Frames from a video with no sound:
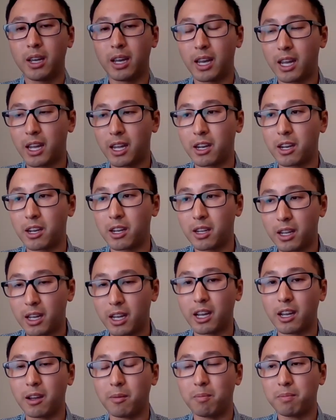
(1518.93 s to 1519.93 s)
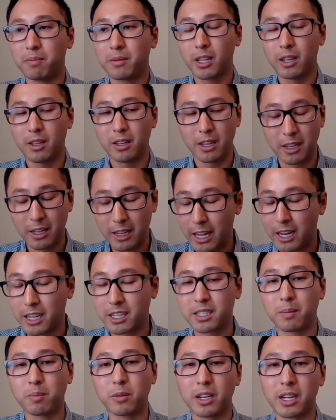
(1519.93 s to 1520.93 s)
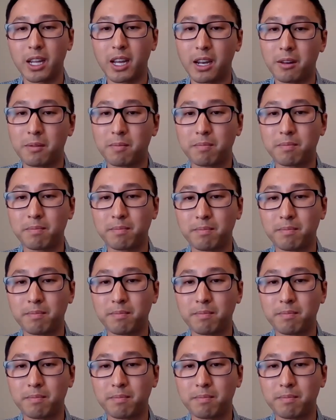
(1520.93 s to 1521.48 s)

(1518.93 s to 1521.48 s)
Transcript: and getting something done.